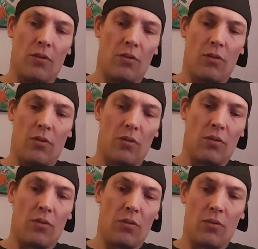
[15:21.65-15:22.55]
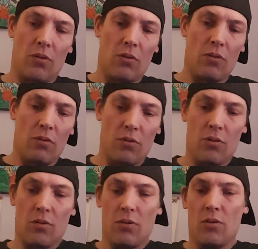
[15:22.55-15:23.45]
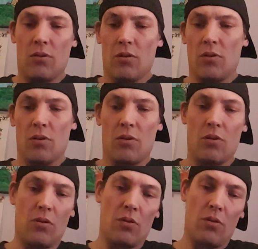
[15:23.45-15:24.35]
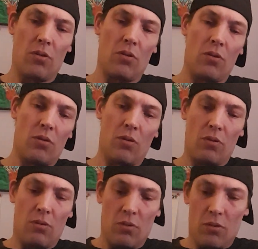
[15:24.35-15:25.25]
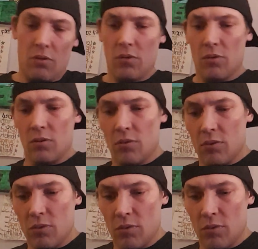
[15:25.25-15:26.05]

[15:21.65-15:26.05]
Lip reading: Nothing is said.